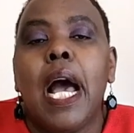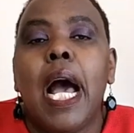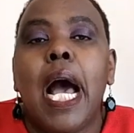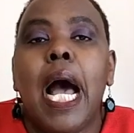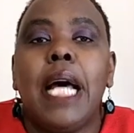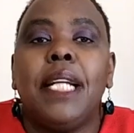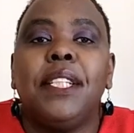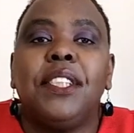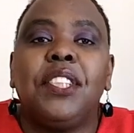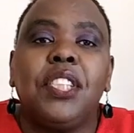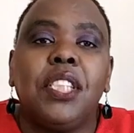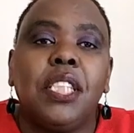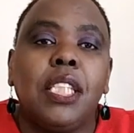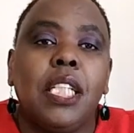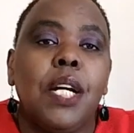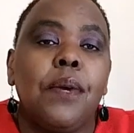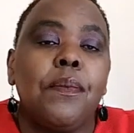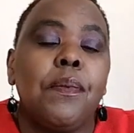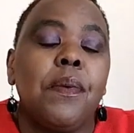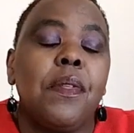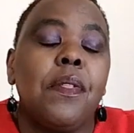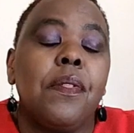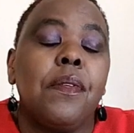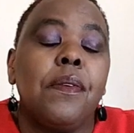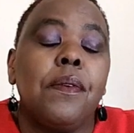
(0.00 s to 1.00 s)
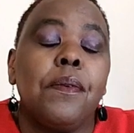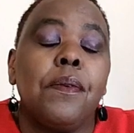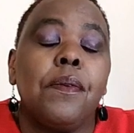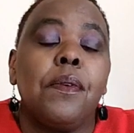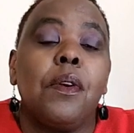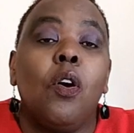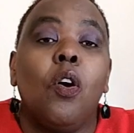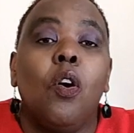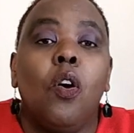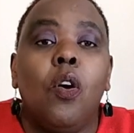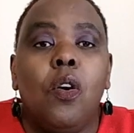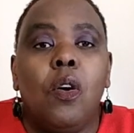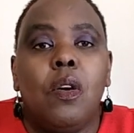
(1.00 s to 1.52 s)
and share with you
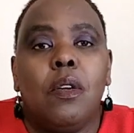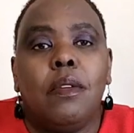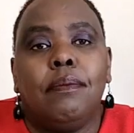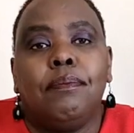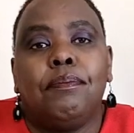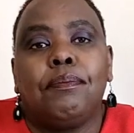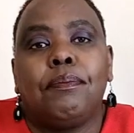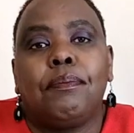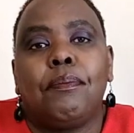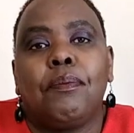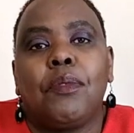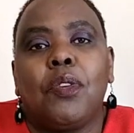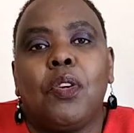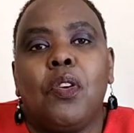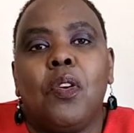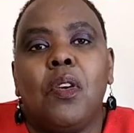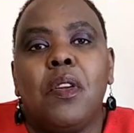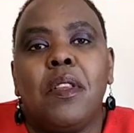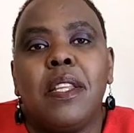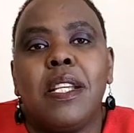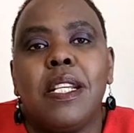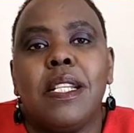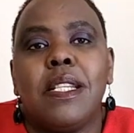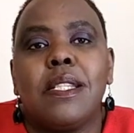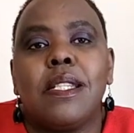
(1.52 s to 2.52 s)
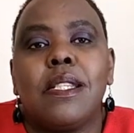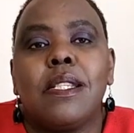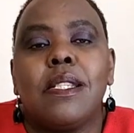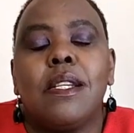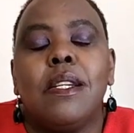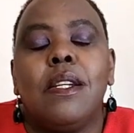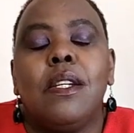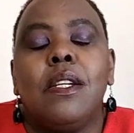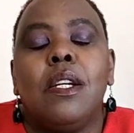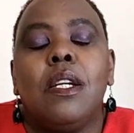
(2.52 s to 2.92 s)
all on this